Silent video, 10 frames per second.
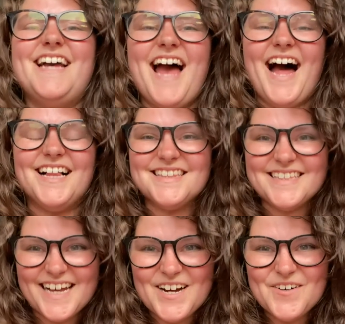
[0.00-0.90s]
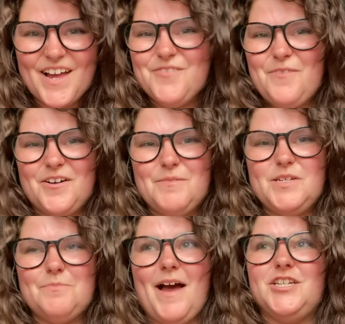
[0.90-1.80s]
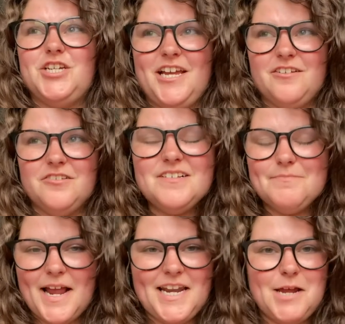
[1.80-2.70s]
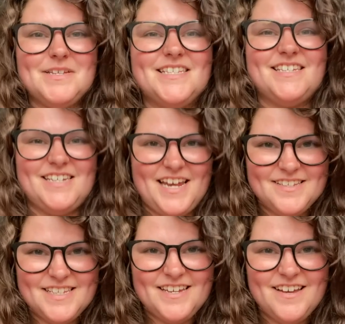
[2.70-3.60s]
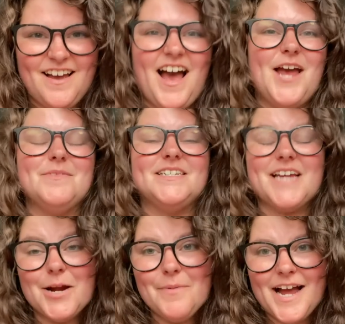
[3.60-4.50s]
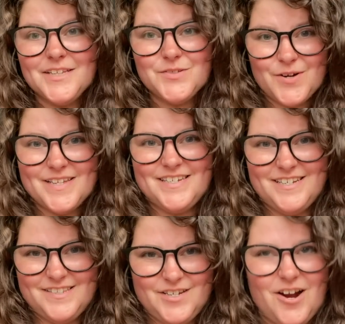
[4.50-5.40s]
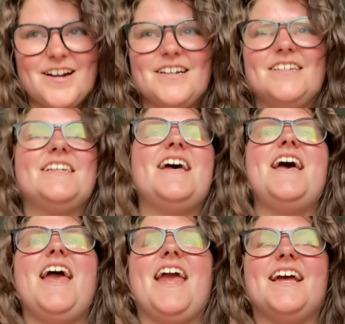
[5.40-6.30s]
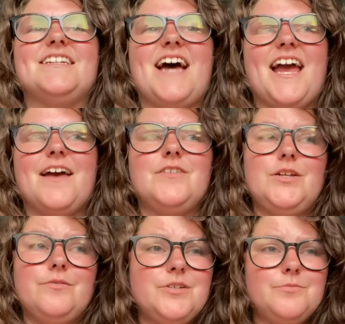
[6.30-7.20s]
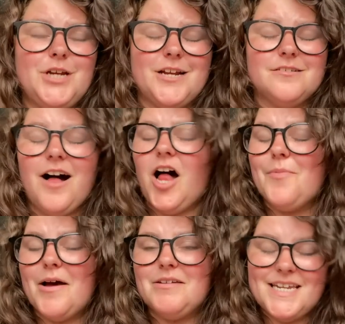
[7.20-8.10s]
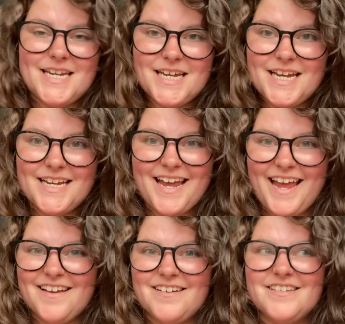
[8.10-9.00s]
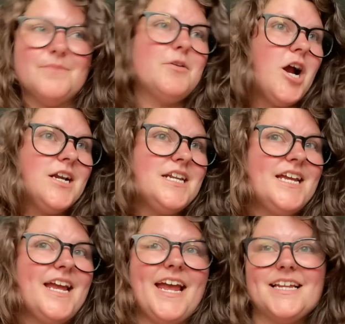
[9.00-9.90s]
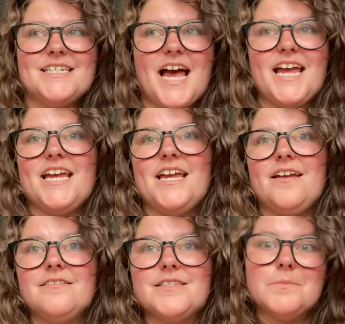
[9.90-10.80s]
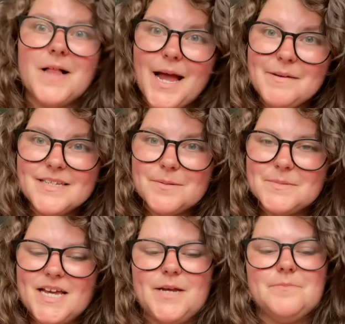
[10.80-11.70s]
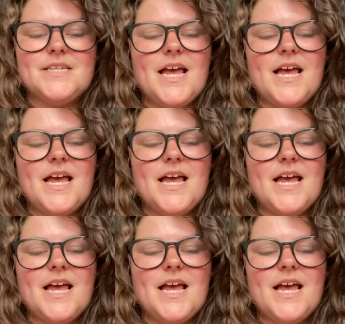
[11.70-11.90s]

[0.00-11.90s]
Hello and welcome to my channel. My name is Stacy. I'm the dyer behind Stress Knits Yarn and I have a YouTube channel all about knitting and some gardening, hand dyeing, some climbing sometimes.